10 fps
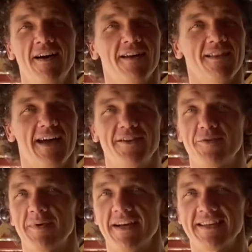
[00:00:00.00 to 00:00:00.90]
align your
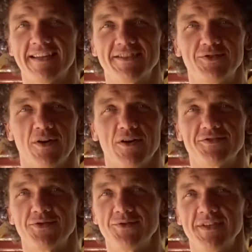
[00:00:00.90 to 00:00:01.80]
body, get you all
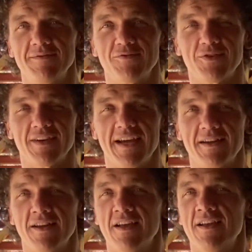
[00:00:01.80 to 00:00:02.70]
tuned in for a night.
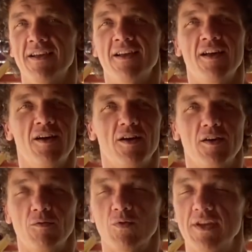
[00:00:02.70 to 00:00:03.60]

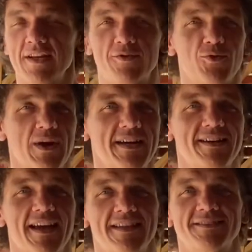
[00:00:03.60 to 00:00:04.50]
Really great
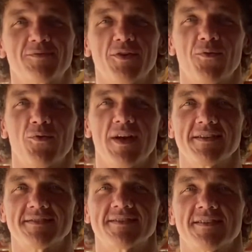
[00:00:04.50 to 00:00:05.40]
night's worth of
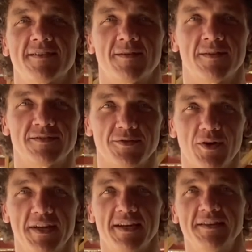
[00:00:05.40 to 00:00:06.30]
rest. So go
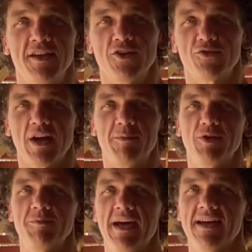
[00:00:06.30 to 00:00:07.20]
ahead, grab
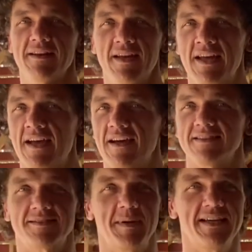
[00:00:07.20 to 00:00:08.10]
your mat, a
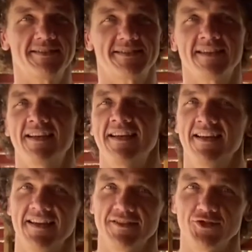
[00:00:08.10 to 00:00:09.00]
space,
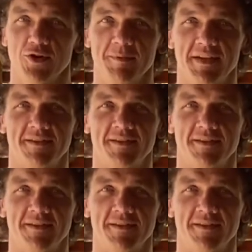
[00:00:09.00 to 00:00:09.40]
and join me.